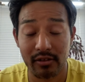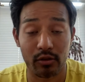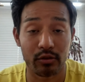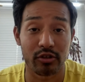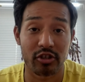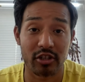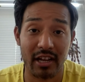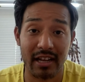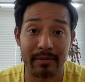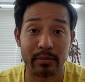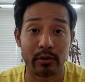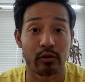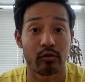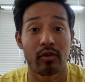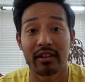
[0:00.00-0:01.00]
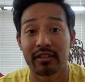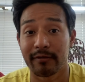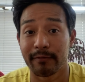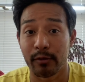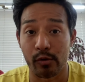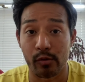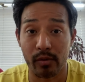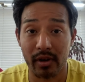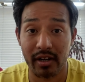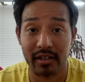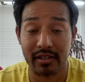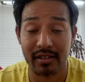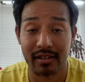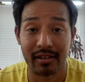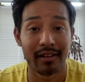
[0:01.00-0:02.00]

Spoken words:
or the shape or write the full word,